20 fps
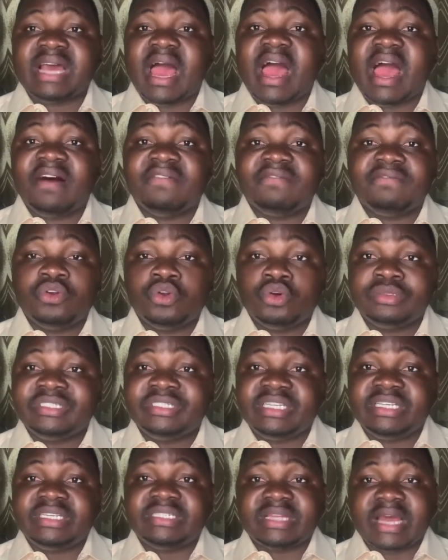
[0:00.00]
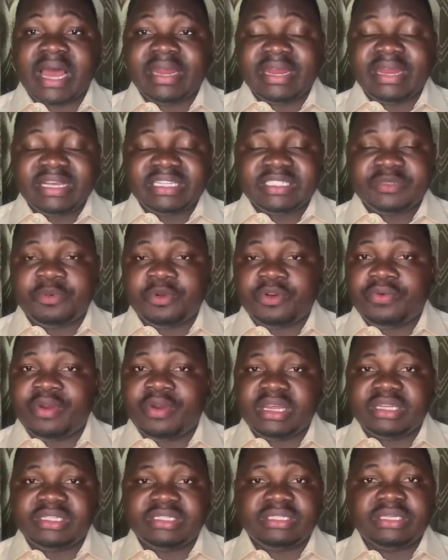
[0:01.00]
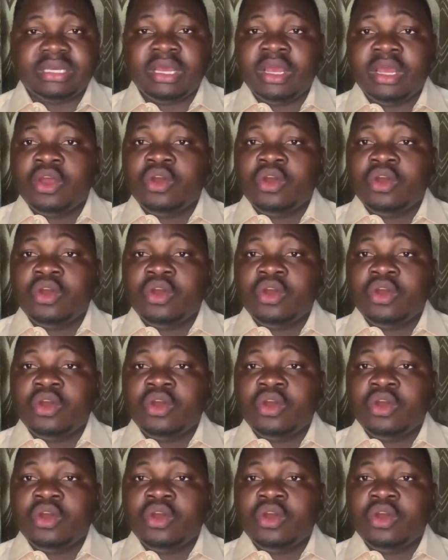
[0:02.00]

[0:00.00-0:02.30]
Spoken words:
I have noticed and experienced